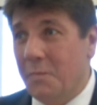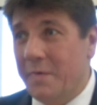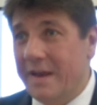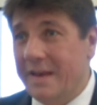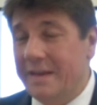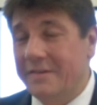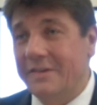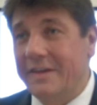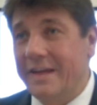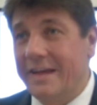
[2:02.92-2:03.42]
be
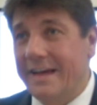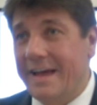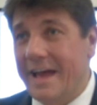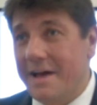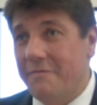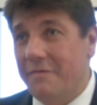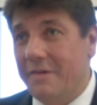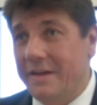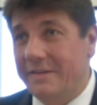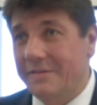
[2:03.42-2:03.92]
listening
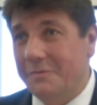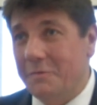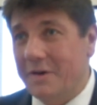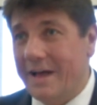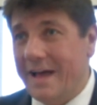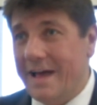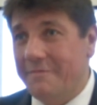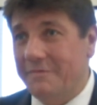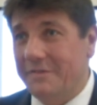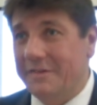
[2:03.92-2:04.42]
carefully to what
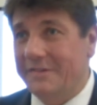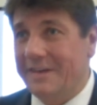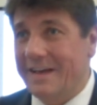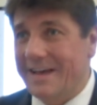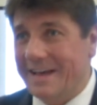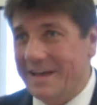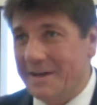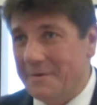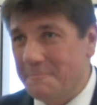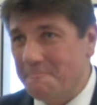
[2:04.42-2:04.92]
I have to
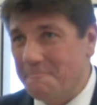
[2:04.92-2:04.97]
say.